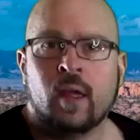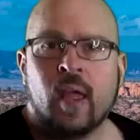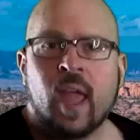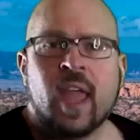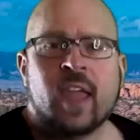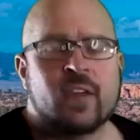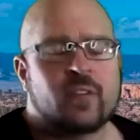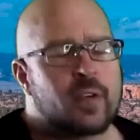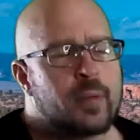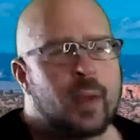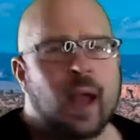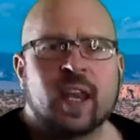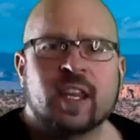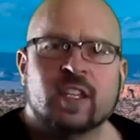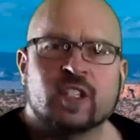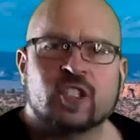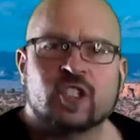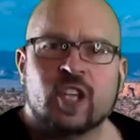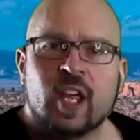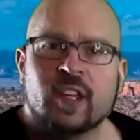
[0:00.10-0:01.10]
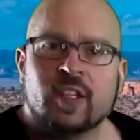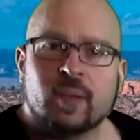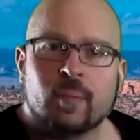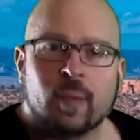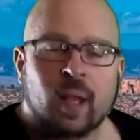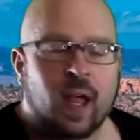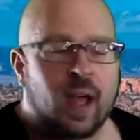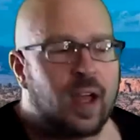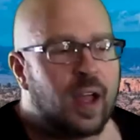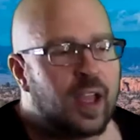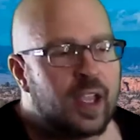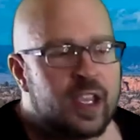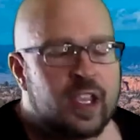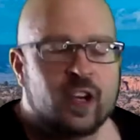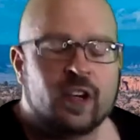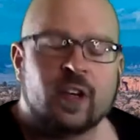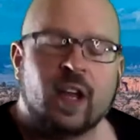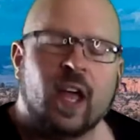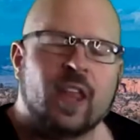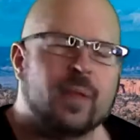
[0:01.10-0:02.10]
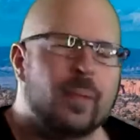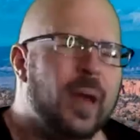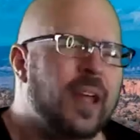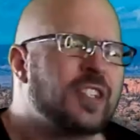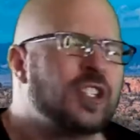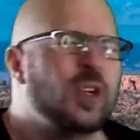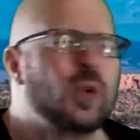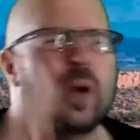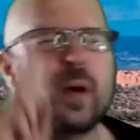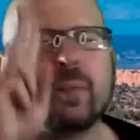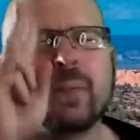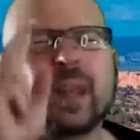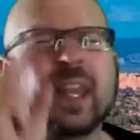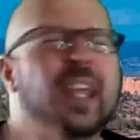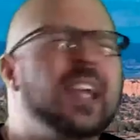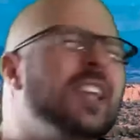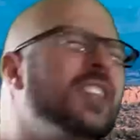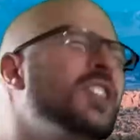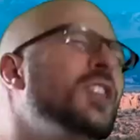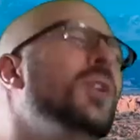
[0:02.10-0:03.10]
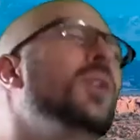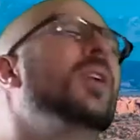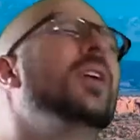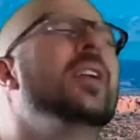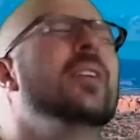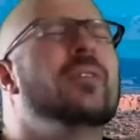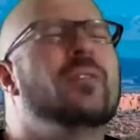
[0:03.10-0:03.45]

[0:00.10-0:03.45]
Hey everybody, it's Jason Blaha here. Now that my two obligatory